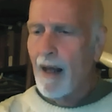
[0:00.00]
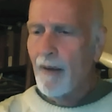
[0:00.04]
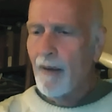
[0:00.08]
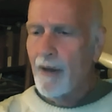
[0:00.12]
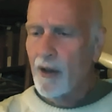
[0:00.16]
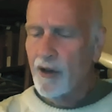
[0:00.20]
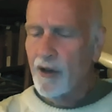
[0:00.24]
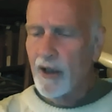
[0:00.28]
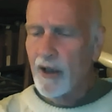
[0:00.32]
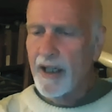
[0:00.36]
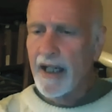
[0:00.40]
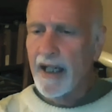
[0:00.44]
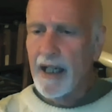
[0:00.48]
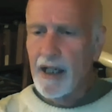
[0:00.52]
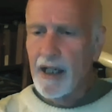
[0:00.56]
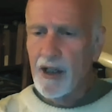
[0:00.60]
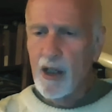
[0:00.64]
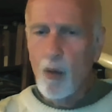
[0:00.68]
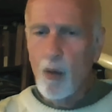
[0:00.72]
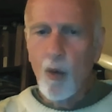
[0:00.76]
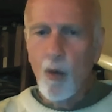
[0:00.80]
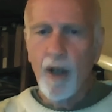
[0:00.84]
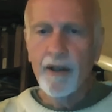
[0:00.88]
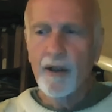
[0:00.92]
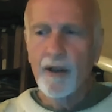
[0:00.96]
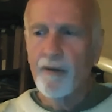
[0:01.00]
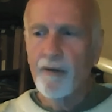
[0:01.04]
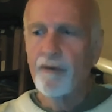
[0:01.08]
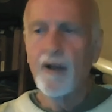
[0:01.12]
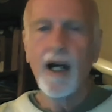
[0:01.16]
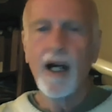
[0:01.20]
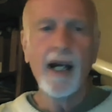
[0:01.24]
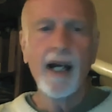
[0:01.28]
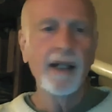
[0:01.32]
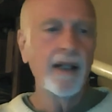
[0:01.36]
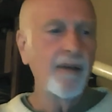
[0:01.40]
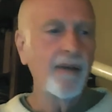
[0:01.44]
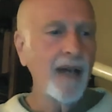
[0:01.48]
There's an easy one to
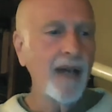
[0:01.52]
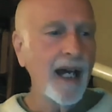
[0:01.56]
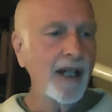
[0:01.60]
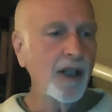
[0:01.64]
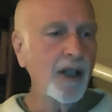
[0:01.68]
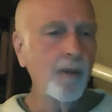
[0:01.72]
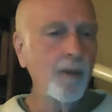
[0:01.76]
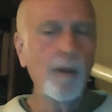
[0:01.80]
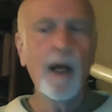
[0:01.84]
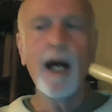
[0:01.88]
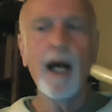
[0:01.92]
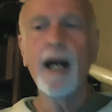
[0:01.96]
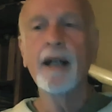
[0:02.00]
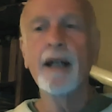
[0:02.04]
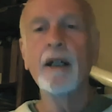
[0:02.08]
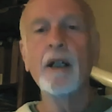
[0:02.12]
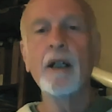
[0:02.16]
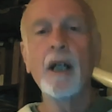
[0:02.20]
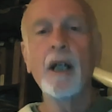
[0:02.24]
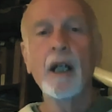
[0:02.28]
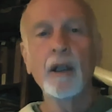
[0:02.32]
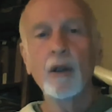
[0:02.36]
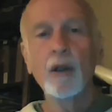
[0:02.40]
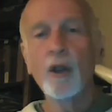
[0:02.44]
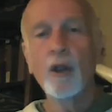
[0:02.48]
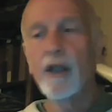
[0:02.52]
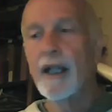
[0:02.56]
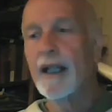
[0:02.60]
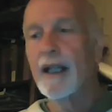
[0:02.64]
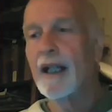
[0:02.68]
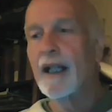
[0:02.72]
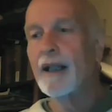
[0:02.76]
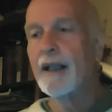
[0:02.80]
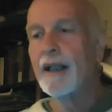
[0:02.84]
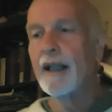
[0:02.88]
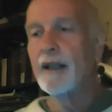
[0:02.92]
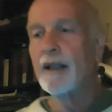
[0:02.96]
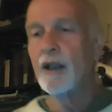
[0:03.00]
find, and that's by looking
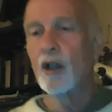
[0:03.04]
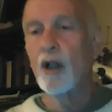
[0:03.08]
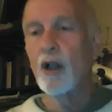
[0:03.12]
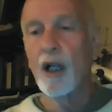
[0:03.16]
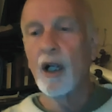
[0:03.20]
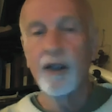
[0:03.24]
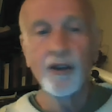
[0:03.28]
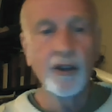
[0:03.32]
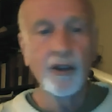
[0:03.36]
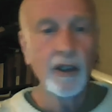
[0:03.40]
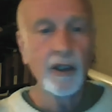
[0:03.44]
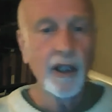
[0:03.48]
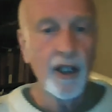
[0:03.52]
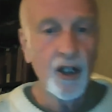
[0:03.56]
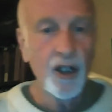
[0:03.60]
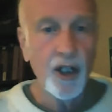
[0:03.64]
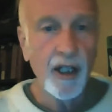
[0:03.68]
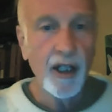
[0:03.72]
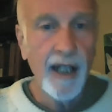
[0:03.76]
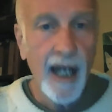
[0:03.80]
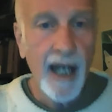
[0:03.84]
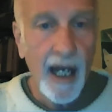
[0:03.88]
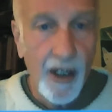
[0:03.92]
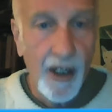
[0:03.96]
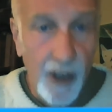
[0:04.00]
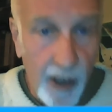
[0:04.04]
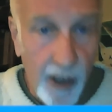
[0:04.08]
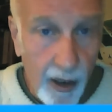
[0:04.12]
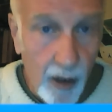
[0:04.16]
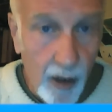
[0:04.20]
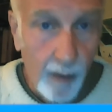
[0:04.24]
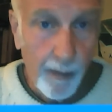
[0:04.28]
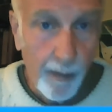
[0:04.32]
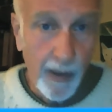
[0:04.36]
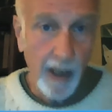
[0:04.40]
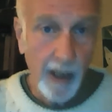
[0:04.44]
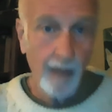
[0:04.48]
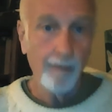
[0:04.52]
in, in the constellation
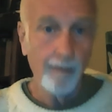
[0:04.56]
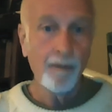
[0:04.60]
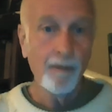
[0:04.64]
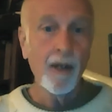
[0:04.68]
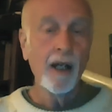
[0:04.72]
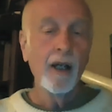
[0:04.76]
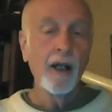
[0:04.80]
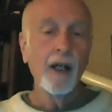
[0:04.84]
Cassiopeia.